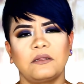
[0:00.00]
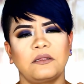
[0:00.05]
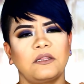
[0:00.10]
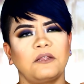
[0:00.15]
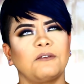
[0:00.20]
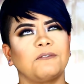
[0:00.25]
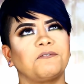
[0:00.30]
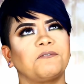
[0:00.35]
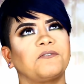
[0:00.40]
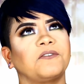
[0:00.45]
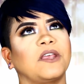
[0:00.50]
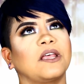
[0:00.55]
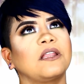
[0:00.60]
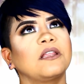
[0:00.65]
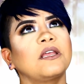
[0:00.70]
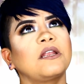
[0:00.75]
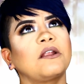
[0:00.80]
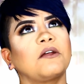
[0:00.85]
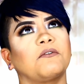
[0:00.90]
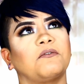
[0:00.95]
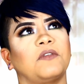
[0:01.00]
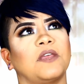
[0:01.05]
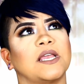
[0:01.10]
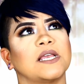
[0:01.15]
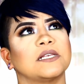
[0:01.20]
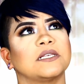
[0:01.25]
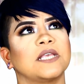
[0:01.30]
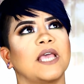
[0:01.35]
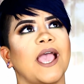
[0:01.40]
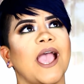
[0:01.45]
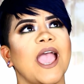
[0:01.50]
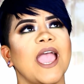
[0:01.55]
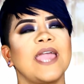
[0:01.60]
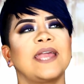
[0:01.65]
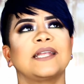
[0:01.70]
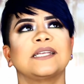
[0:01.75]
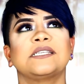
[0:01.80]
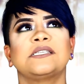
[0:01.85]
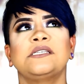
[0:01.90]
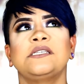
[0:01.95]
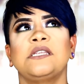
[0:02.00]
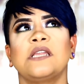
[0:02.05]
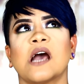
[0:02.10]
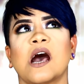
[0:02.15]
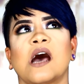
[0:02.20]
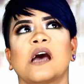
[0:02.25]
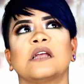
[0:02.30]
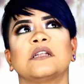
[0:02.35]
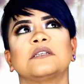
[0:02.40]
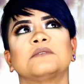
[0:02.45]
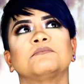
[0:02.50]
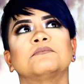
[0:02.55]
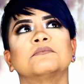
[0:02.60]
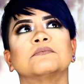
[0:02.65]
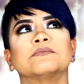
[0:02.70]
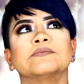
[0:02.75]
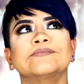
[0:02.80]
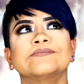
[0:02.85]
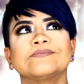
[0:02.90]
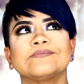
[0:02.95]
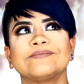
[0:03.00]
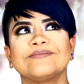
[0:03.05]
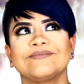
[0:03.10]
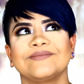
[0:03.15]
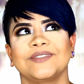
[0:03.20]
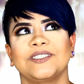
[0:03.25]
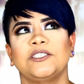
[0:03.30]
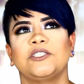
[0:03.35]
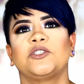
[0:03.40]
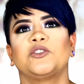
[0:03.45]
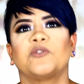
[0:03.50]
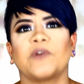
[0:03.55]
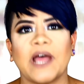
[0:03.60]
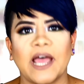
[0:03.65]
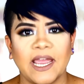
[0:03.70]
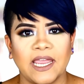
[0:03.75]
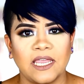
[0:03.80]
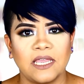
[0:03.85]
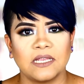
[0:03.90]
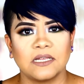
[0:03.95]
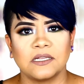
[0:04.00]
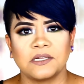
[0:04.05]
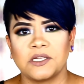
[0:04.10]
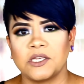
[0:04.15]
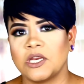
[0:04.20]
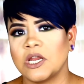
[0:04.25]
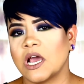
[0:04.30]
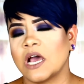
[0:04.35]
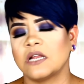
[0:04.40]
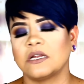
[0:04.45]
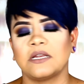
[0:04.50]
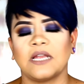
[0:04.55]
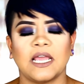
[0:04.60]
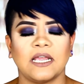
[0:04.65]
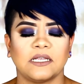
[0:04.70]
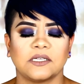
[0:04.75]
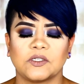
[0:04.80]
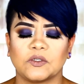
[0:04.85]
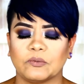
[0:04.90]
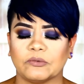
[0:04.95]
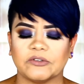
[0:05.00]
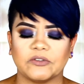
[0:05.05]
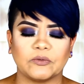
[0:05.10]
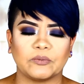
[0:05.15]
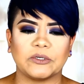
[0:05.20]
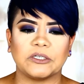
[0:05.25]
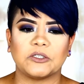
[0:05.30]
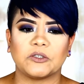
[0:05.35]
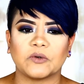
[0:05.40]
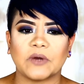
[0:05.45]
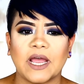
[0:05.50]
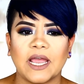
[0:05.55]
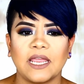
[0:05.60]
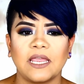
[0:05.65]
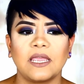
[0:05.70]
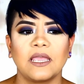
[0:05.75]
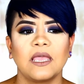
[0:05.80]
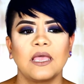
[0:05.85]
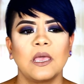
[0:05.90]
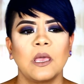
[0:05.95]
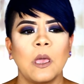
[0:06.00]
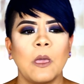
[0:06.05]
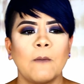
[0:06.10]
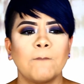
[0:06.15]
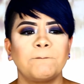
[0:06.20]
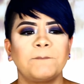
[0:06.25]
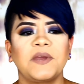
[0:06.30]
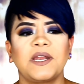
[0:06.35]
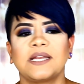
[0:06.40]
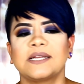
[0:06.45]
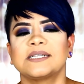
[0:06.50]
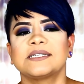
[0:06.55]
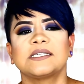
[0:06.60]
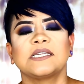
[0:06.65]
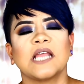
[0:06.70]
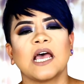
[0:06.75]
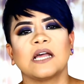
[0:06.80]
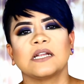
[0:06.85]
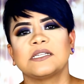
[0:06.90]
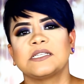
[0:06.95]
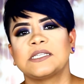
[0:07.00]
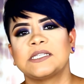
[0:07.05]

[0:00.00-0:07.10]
the feeling of this, it is not dry, not like super dry, but it is not